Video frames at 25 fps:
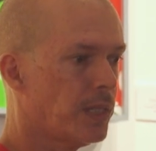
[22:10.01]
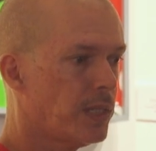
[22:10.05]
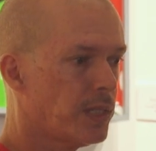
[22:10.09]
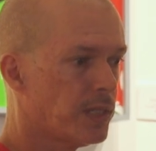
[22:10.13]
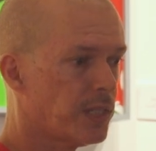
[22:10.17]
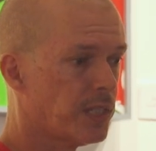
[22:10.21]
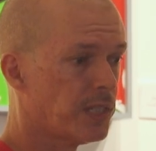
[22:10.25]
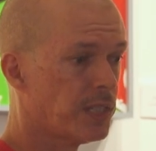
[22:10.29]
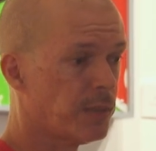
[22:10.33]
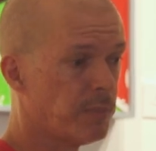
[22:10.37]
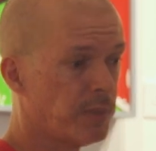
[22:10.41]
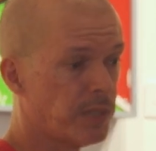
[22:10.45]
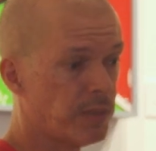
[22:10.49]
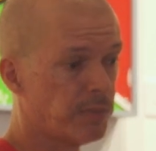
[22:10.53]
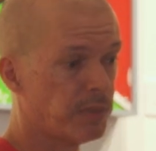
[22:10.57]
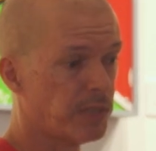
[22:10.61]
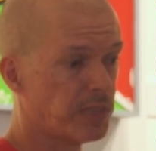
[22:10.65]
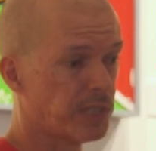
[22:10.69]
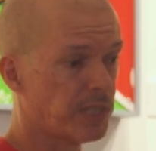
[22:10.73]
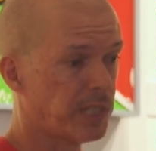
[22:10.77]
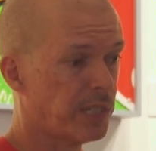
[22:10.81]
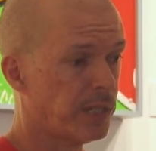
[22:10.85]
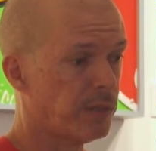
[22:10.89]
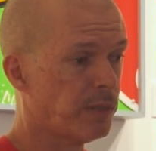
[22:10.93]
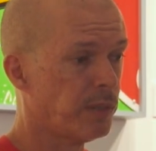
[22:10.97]
So it's a bit of a
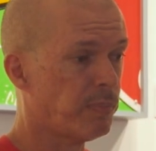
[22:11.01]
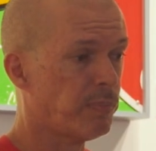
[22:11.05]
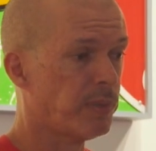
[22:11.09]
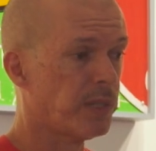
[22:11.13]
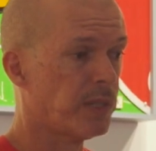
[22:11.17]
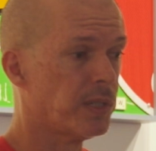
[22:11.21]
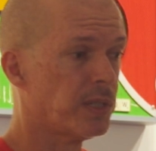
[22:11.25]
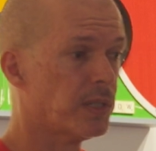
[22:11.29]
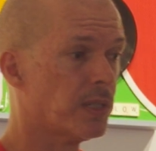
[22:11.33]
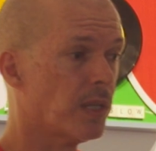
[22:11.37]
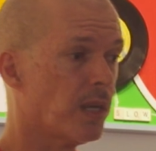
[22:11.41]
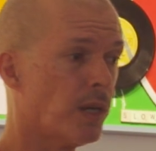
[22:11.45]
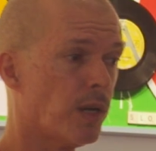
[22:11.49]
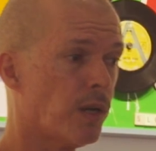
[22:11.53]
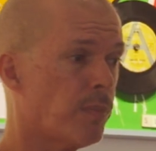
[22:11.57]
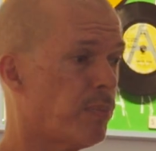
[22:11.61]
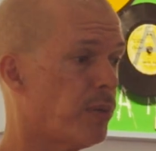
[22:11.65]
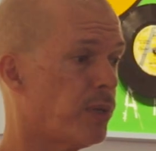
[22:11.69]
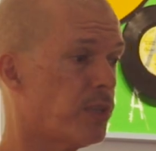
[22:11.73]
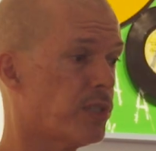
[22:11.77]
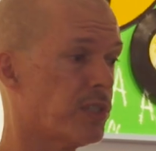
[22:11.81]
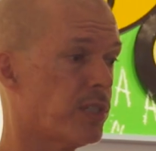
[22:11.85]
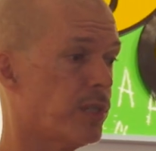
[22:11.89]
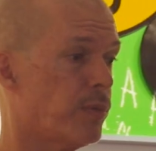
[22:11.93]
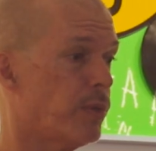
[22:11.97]
scary piece. I
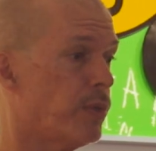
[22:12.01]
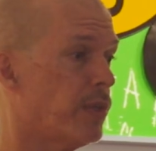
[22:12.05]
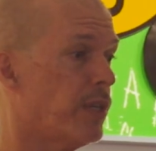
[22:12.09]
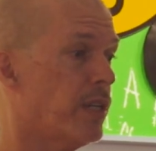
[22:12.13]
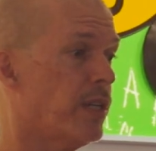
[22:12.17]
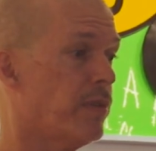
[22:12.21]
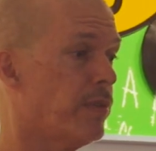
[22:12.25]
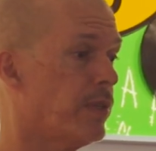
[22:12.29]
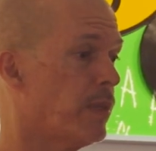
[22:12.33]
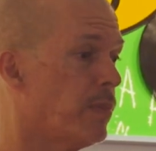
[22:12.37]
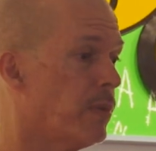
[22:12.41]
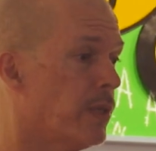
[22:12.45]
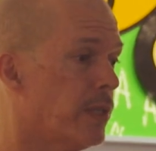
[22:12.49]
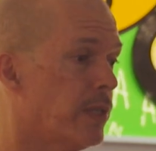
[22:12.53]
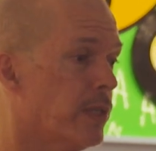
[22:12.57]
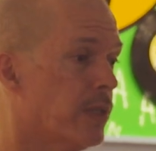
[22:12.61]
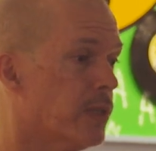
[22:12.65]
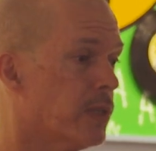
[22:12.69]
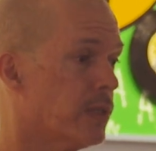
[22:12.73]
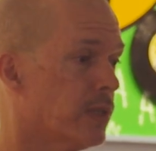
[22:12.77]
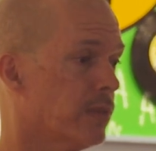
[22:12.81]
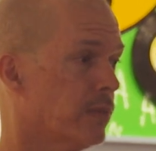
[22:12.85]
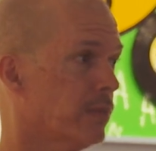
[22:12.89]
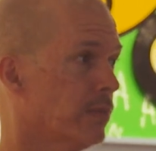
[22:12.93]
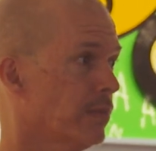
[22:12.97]
personally wouldn't have it in my
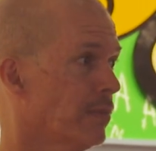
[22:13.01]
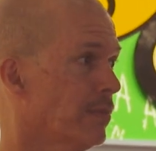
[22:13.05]
house.